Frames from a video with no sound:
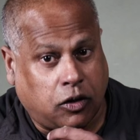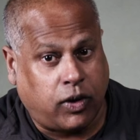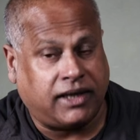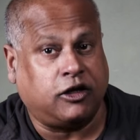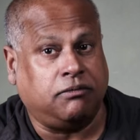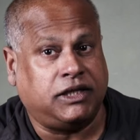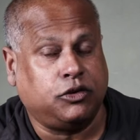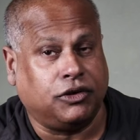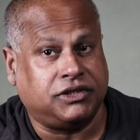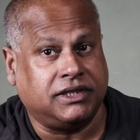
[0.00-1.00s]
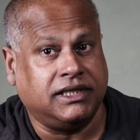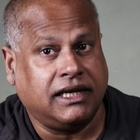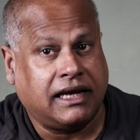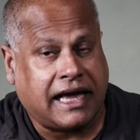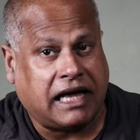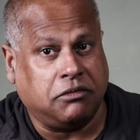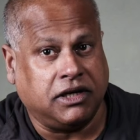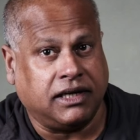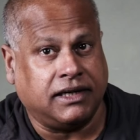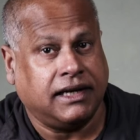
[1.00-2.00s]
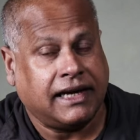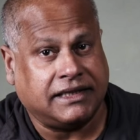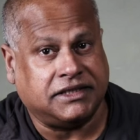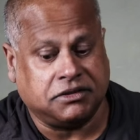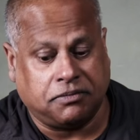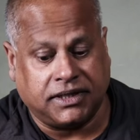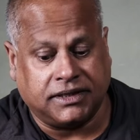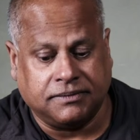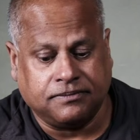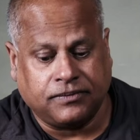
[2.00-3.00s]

where they could be tortured and murdered and disappeared?